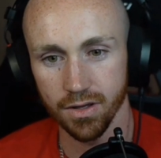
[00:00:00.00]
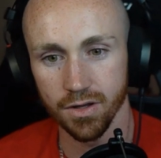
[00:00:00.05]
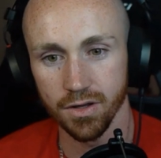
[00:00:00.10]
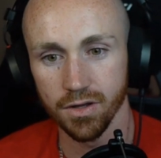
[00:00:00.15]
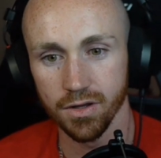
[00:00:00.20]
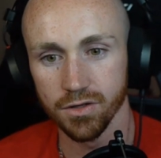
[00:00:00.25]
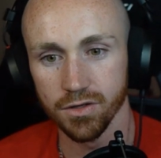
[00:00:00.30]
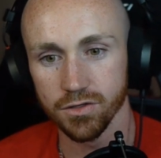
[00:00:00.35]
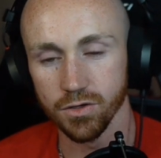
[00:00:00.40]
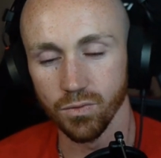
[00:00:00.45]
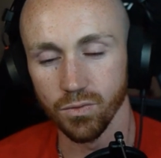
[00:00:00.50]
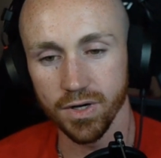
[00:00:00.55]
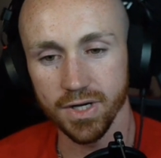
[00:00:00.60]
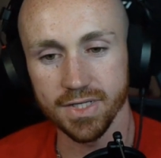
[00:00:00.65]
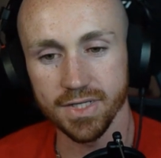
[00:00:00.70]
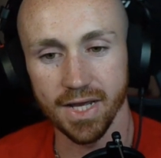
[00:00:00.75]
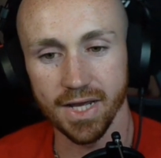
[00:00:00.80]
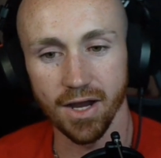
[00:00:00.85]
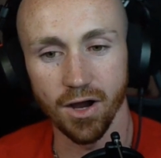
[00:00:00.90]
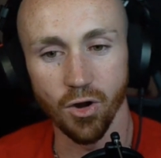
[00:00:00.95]
So what is
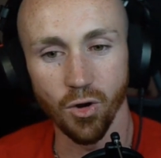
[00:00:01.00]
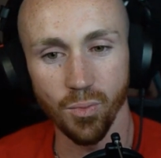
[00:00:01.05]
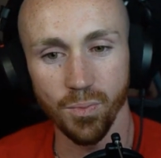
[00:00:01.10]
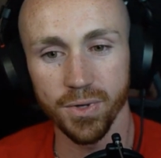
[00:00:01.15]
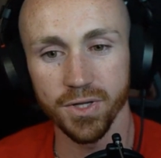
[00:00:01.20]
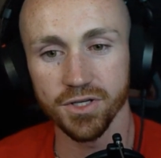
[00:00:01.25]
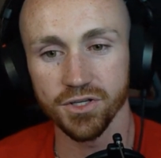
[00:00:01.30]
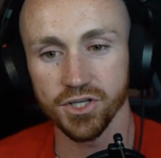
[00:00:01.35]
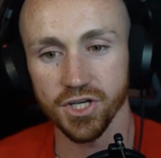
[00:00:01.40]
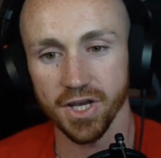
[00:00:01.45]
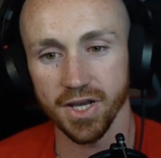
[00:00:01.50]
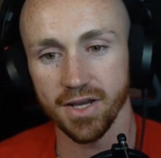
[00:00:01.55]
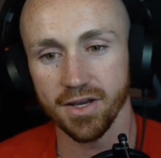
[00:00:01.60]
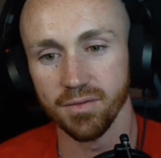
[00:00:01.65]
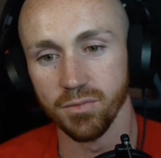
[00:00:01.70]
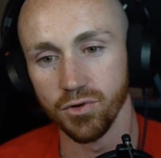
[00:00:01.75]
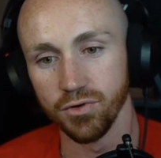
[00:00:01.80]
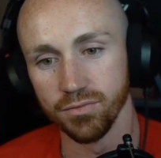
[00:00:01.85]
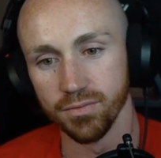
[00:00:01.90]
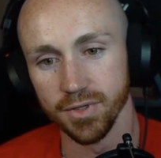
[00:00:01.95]
that open chain
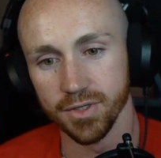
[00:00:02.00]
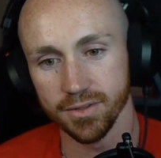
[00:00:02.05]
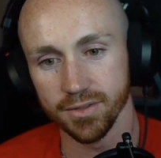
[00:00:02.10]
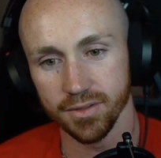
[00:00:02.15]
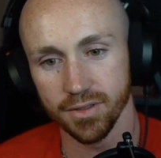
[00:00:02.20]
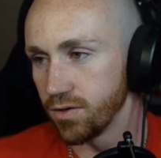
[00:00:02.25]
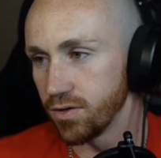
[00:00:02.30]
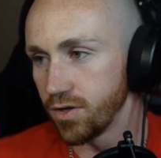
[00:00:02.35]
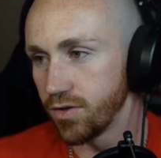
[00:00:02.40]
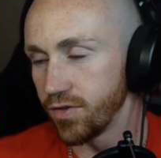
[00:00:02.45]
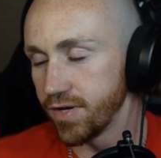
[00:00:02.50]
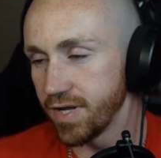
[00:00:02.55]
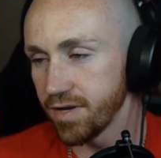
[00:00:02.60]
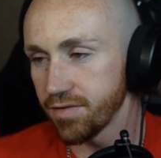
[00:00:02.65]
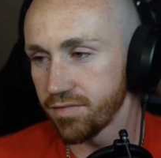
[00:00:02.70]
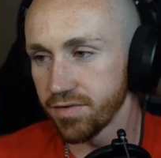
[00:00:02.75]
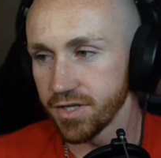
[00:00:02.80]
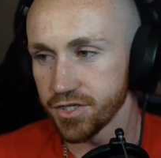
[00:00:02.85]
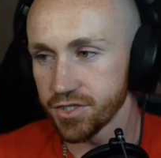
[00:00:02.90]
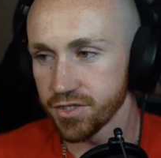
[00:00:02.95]
movement? The
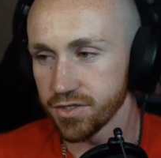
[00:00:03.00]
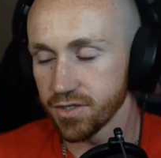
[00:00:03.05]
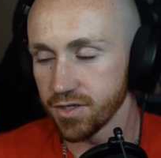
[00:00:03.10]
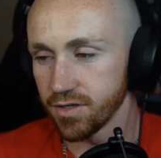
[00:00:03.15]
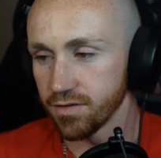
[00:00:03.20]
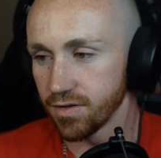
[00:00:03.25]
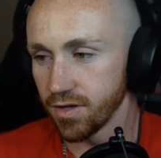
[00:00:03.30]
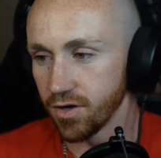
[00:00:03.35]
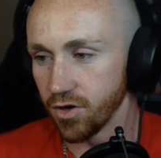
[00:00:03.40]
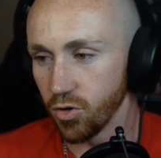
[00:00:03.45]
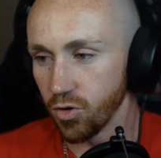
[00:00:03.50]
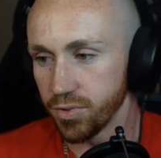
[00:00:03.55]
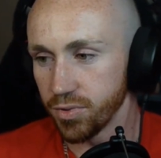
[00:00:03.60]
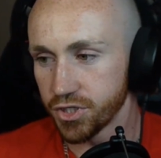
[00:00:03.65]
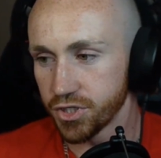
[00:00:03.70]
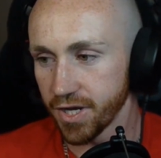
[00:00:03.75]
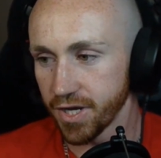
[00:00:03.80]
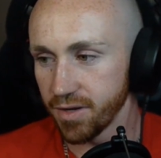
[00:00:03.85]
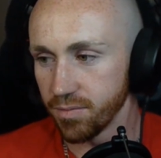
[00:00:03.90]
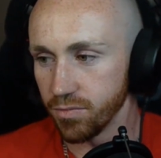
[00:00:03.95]
definition of an open
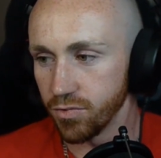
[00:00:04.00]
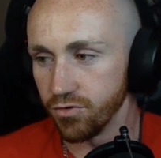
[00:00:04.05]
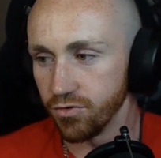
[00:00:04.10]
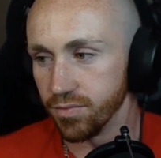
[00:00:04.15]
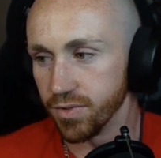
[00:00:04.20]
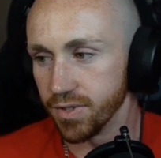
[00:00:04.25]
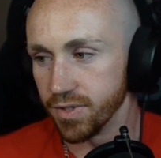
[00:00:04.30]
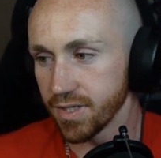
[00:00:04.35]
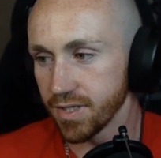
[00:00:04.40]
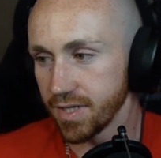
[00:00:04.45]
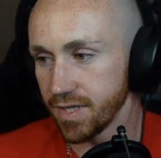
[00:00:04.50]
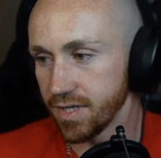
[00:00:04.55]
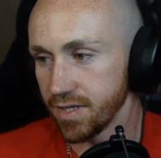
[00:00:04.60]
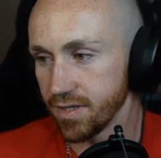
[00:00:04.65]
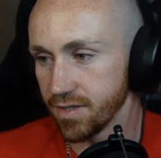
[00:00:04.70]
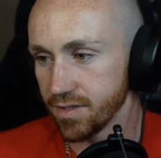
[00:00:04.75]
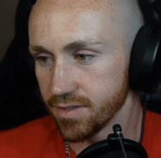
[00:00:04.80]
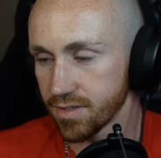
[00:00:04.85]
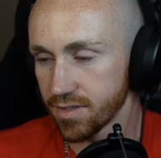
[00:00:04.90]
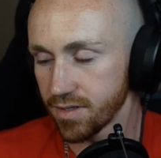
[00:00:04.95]
chain movement
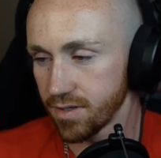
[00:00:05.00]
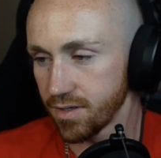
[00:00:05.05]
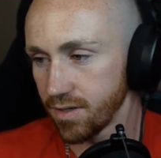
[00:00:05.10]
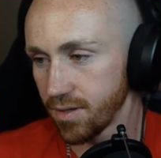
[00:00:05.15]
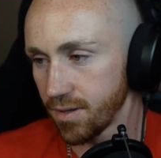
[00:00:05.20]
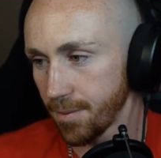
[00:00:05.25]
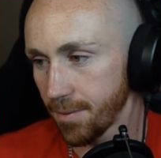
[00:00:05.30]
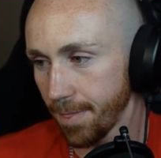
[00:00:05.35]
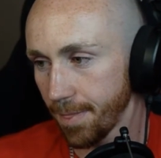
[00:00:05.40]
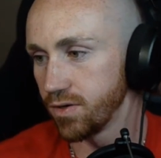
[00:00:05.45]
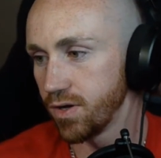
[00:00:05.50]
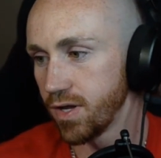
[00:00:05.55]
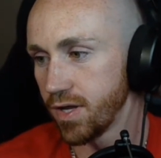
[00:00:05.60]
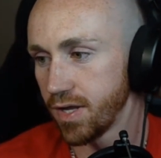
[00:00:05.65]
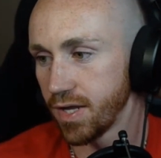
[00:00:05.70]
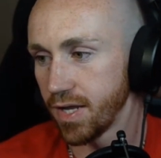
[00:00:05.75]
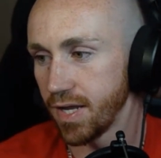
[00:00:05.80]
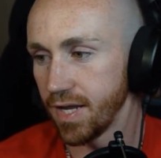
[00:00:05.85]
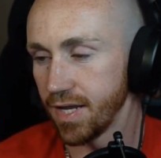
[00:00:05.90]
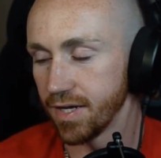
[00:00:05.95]
is
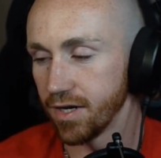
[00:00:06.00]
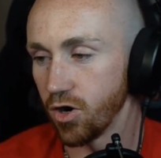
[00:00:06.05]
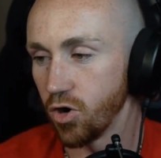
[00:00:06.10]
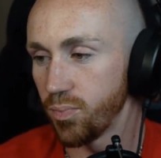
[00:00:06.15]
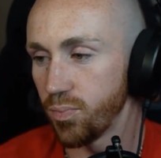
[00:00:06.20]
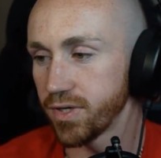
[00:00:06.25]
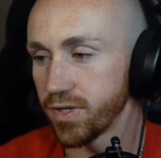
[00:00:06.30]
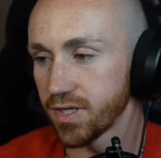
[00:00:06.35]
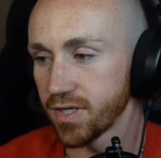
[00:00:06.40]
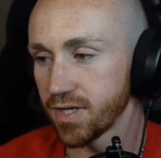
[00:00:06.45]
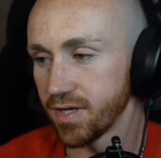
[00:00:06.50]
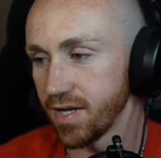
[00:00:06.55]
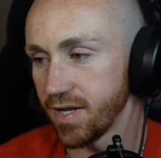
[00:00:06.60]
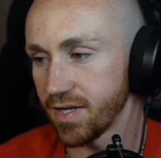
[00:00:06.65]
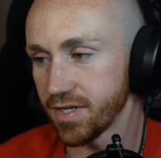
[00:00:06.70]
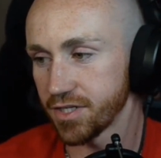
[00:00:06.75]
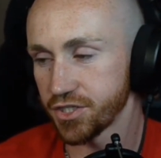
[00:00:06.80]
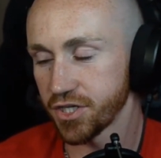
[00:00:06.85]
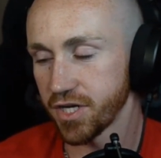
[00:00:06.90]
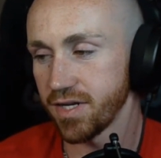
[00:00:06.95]
in open
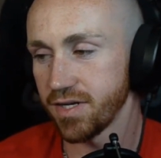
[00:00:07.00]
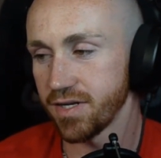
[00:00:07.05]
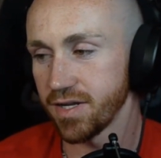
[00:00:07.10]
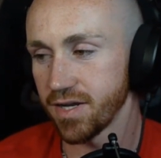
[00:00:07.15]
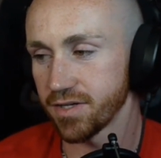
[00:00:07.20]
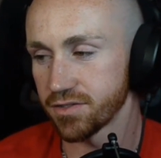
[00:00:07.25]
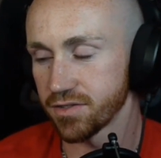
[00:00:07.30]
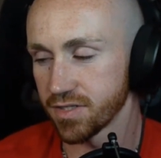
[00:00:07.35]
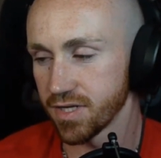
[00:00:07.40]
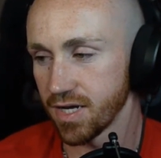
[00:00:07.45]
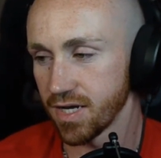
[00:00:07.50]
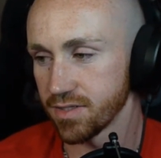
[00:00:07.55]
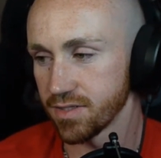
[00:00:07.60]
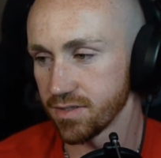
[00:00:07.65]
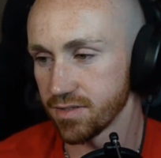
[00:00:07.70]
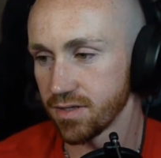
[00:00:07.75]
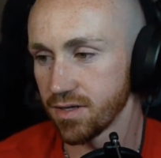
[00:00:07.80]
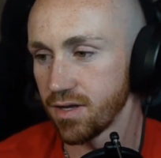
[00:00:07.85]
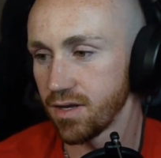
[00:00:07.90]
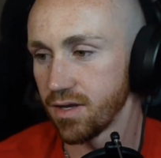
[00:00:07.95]
kinetic chain
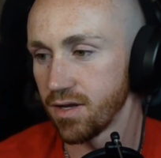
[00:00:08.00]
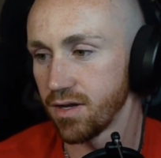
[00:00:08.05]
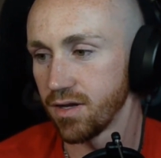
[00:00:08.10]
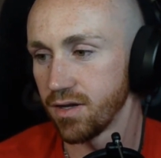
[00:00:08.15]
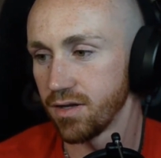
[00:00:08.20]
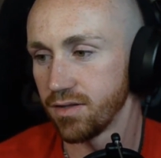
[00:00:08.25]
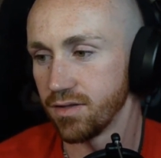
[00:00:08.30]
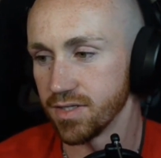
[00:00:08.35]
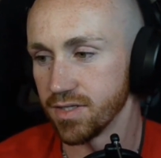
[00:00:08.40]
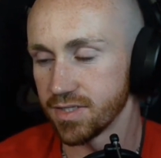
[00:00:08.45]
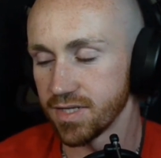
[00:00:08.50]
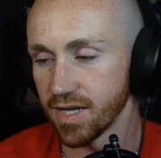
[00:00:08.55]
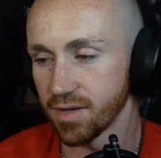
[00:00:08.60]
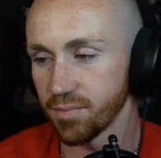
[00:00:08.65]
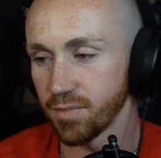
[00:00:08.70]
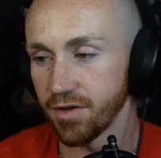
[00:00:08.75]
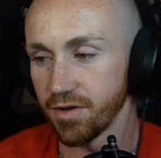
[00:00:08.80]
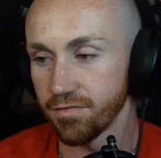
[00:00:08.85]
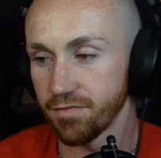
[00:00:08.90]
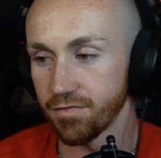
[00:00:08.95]
exercises, the
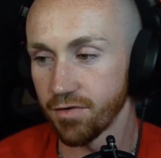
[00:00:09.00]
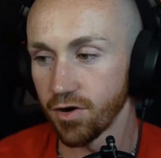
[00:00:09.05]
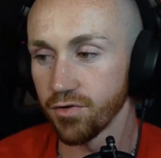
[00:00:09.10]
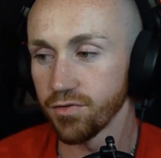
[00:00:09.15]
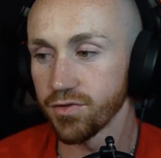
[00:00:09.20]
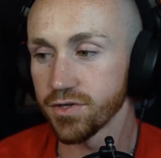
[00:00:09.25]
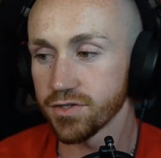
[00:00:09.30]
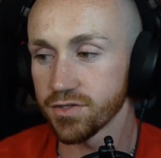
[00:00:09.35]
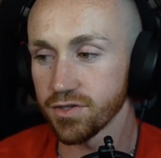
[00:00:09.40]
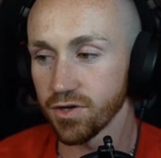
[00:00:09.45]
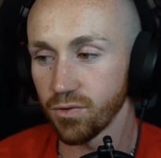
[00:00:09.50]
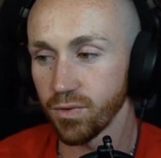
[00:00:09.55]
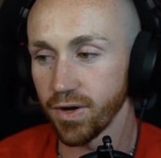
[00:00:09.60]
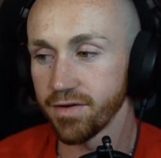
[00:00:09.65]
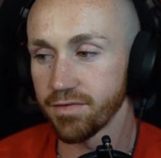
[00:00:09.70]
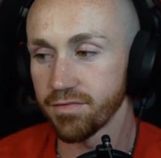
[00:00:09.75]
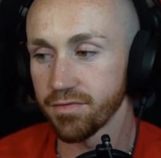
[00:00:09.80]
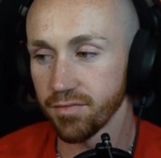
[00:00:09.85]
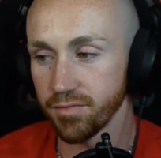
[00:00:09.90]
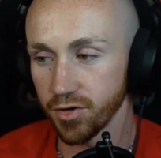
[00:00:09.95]
segment furthest away
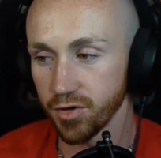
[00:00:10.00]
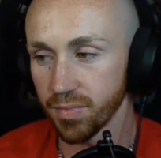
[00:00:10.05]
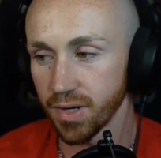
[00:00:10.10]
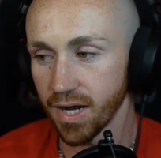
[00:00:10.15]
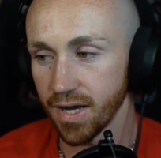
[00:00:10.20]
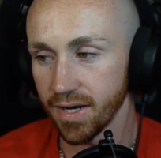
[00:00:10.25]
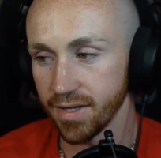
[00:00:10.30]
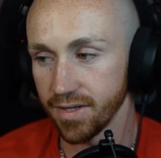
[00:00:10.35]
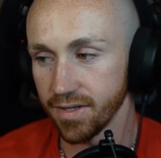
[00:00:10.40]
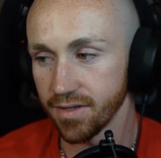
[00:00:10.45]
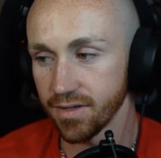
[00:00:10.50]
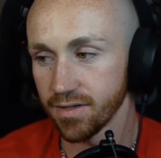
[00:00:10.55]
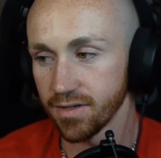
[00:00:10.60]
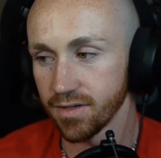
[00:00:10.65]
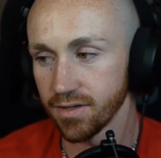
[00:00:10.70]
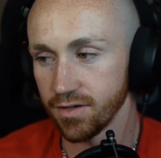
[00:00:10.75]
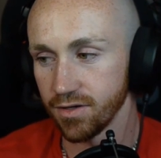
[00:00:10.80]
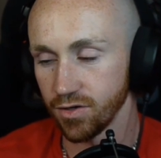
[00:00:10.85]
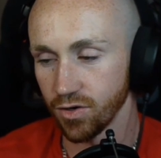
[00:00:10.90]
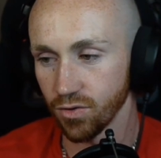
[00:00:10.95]
from your body,
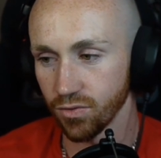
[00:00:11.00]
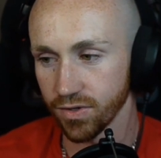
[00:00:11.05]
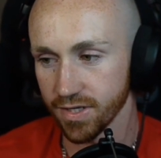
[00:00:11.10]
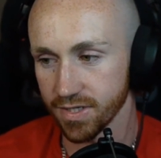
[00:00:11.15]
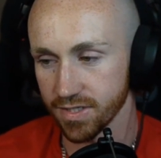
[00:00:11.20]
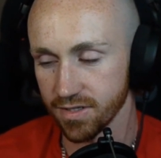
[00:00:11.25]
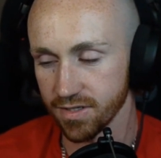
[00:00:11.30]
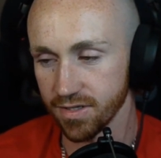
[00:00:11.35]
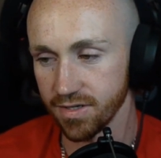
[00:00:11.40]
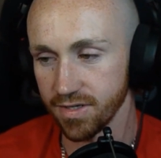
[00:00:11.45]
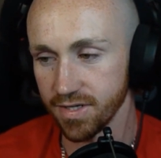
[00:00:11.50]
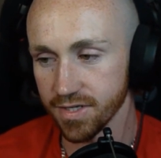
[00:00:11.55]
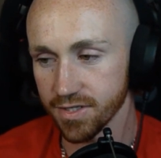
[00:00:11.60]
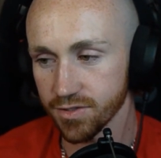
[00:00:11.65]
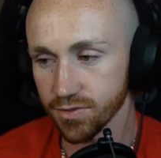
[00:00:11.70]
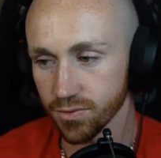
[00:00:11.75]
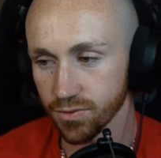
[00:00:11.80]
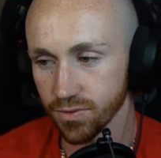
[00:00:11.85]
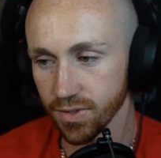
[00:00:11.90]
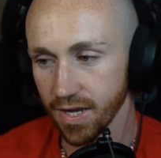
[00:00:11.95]
known as the
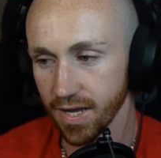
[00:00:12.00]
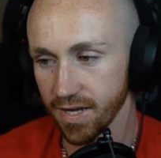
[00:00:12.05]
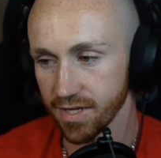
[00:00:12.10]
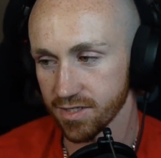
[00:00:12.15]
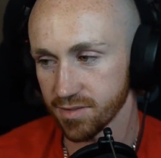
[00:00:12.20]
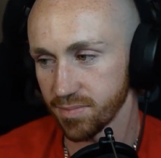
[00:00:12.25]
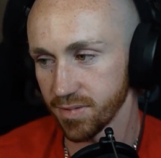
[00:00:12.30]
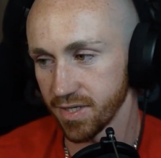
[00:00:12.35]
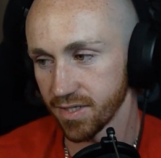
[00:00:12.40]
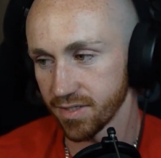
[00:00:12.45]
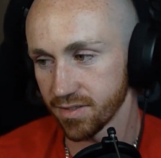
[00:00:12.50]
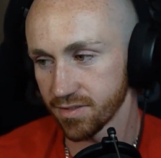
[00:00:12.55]
distal aspect.